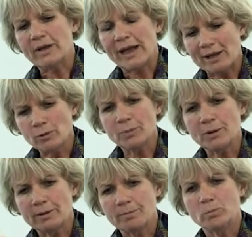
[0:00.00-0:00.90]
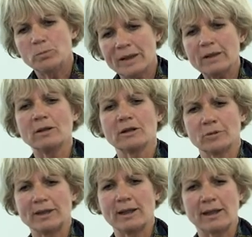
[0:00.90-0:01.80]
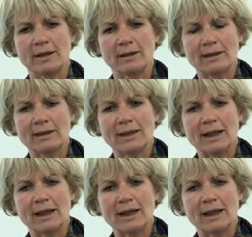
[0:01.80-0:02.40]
help build resilience.